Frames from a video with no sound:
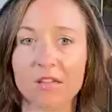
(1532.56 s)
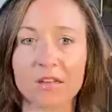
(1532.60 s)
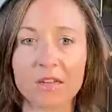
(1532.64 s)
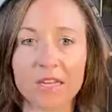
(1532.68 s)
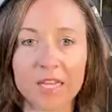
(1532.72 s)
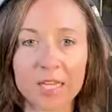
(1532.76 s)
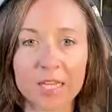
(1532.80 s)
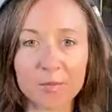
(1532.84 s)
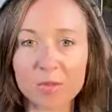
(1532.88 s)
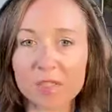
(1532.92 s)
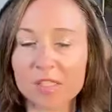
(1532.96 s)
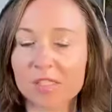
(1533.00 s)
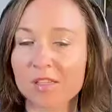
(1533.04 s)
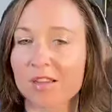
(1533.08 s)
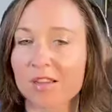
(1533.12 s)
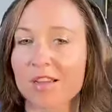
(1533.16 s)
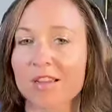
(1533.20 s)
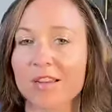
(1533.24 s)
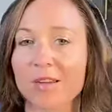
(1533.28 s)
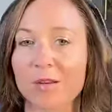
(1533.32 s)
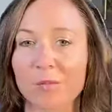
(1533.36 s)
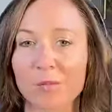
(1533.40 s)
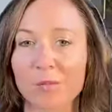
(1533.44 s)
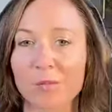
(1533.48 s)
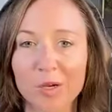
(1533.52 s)
on
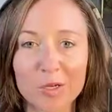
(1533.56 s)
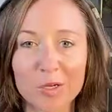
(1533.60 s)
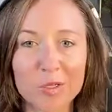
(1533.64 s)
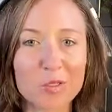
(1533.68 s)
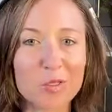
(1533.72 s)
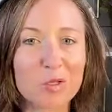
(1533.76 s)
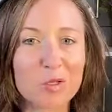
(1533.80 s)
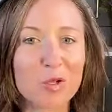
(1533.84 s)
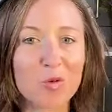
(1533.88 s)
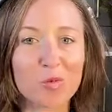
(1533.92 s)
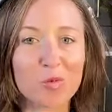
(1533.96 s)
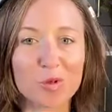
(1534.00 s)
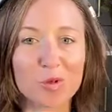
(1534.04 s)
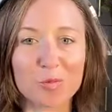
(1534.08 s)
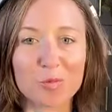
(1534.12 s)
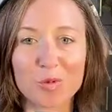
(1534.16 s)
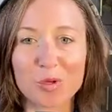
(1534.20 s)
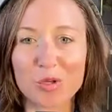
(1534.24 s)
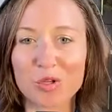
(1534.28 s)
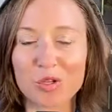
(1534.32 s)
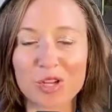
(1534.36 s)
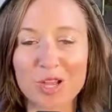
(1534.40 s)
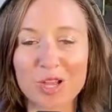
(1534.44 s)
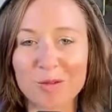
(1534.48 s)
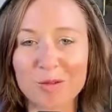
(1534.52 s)
Amazon and Barnes and Noble and
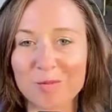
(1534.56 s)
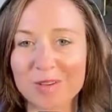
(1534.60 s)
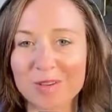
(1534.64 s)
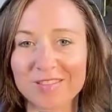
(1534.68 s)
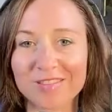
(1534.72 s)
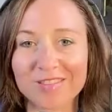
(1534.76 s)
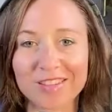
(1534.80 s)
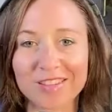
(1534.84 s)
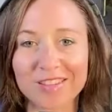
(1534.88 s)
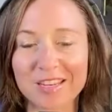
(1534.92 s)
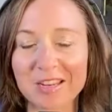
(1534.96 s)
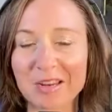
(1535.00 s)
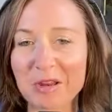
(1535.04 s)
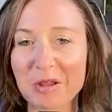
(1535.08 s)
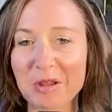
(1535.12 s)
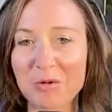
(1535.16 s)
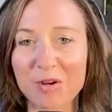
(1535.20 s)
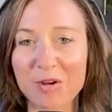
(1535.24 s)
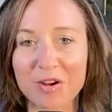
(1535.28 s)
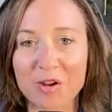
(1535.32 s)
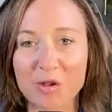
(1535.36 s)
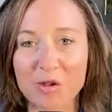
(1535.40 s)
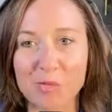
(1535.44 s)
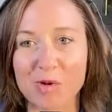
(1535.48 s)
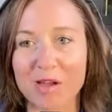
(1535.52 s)
Bookshop and
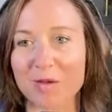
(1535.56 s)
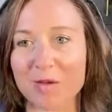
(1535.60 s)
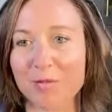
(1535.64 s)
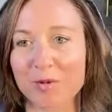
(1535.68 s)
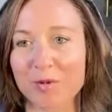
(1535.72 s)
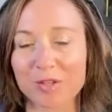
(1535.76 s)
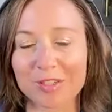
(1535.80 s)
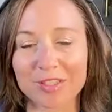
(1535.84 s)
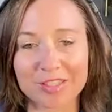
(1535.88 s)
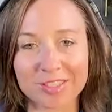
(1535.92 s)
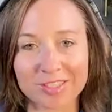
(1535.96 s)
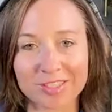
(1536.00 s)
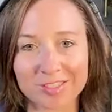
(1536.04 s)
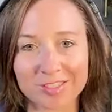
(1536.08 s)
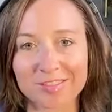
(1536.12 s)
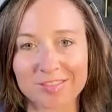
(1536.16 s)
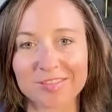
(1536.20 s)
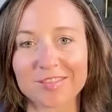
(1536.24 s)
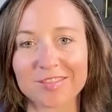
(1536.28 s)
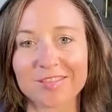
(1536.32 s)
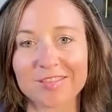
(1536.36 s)
anywhere you buy books.